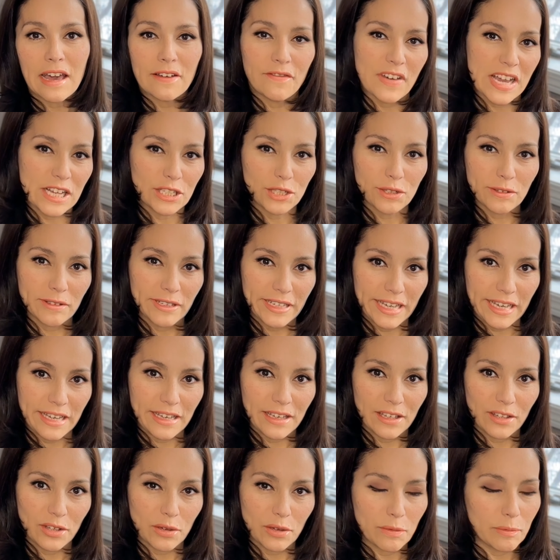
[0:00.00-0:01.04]

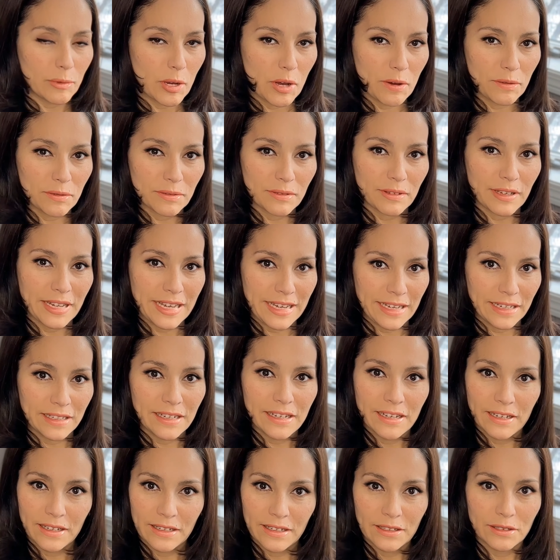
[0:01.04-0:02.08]
Eventually, you won't need
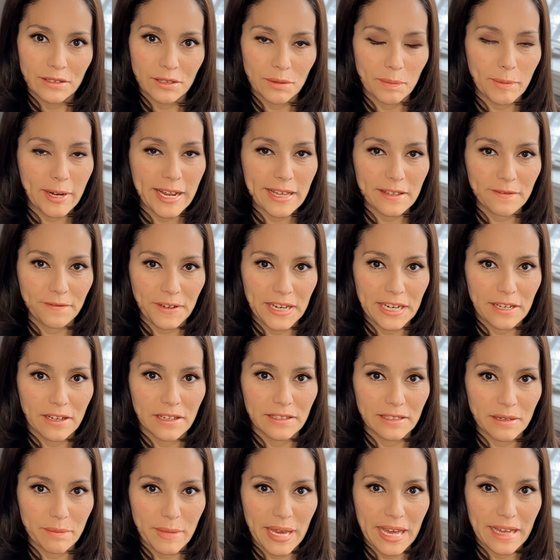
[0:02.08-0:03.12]
to breastfeed
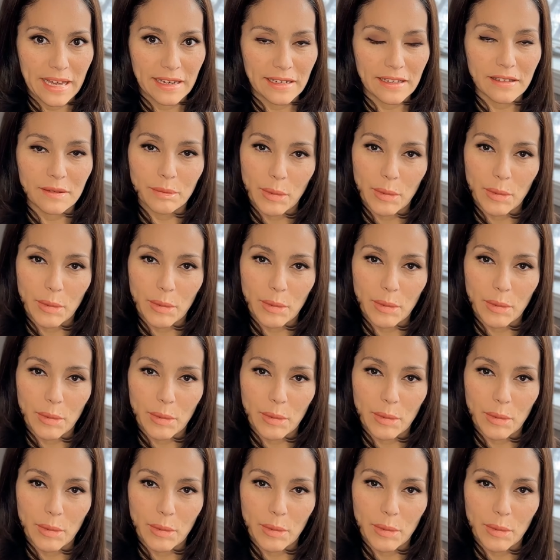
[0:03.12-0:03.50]
on demand as